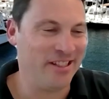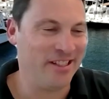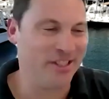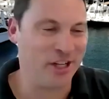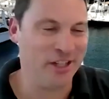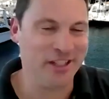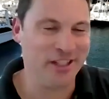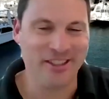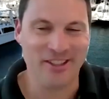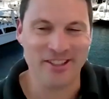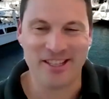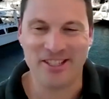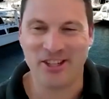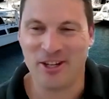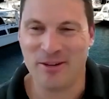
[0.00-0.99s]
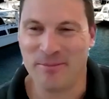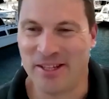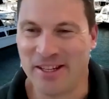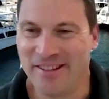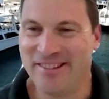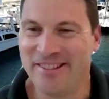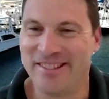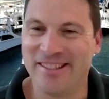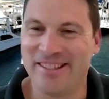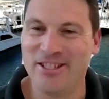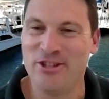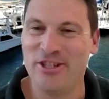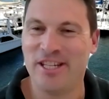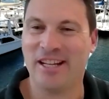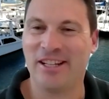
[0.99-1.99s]
Juggling lots of time zones and
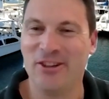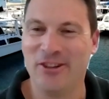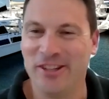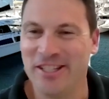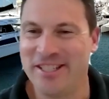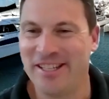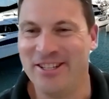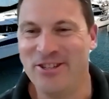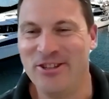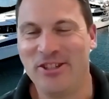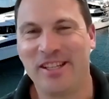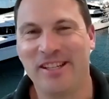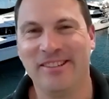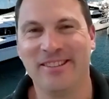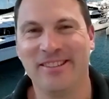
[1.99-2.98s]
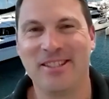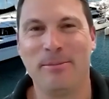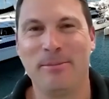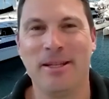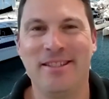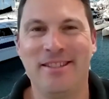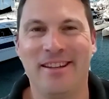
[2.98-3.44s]
new technology and new skills, but